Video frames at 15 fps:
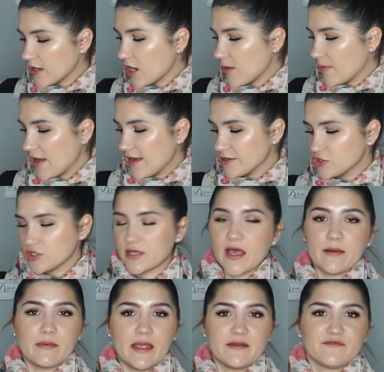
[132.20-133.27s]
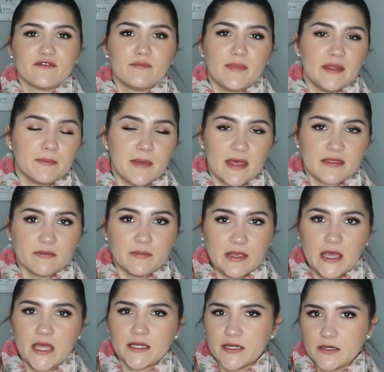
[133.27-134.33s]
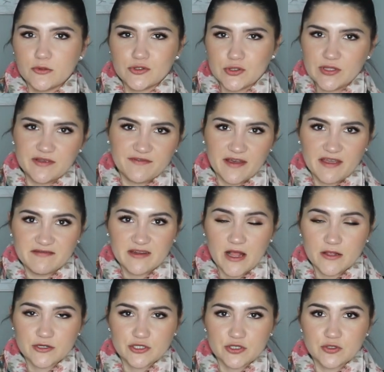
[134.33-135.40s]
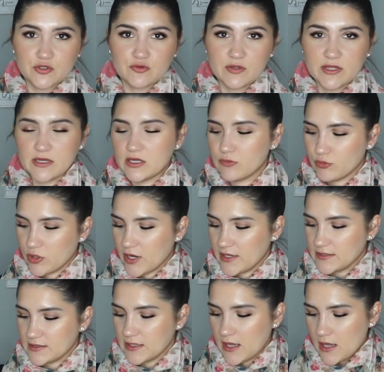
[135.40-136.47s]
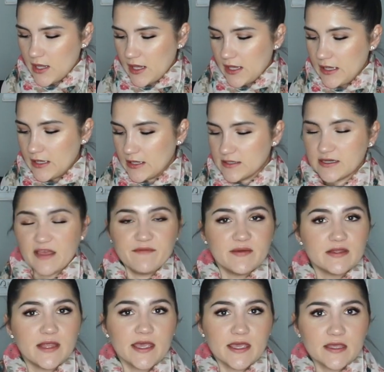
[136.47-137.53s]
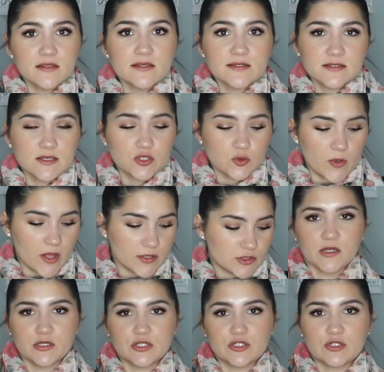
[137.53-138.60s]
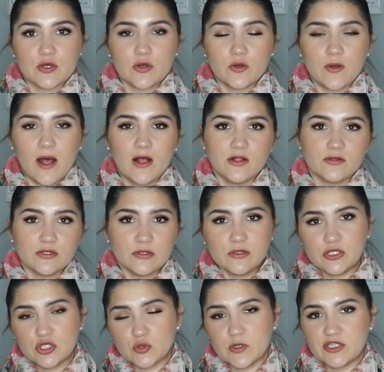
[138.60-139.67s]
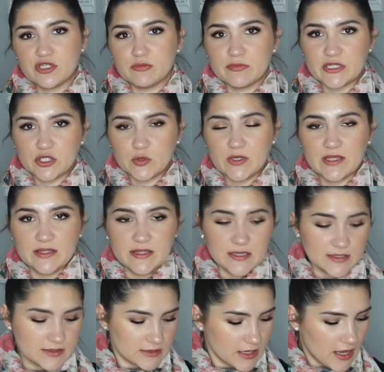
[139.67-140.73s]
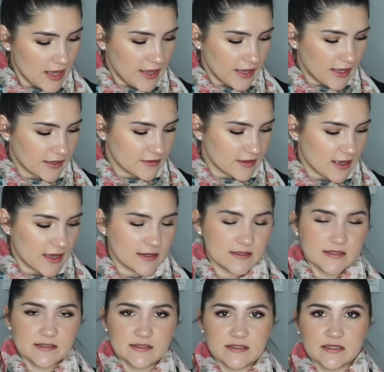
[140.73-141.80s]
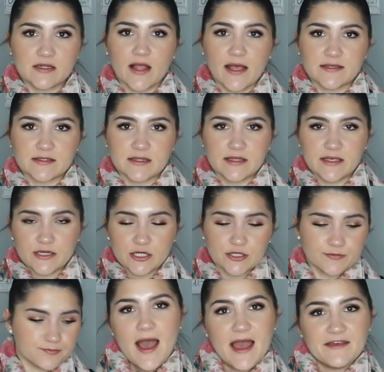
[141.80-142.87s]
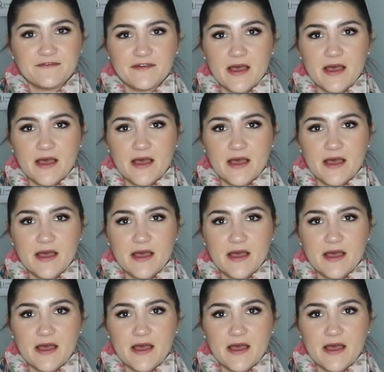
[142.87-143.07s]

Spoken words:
that up. I actually got mine from Bed Bath & Beyond, and it was only $5, so it's a really good price. And I've been liking this as well. So I'll switch in between this and the Honest Glass Cleaner. I